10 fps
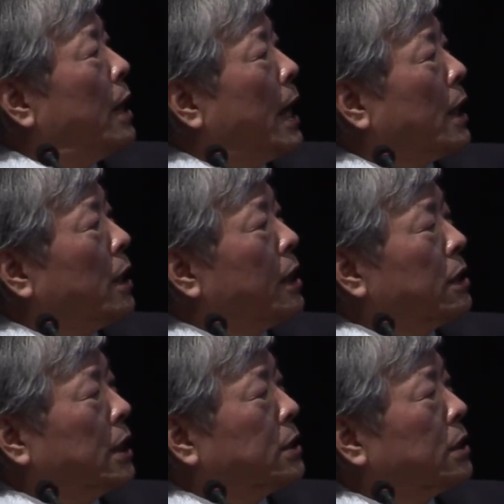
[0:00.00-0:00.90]
And then
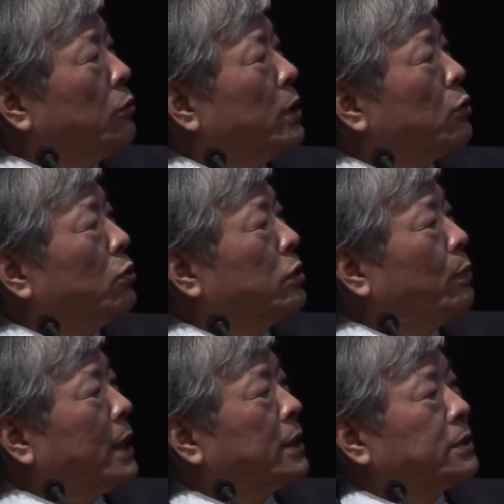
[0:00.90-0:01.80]
there's another one called the
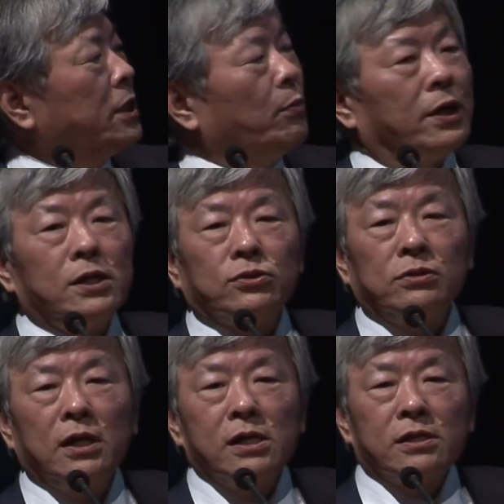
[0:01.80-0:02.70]
pattern separation.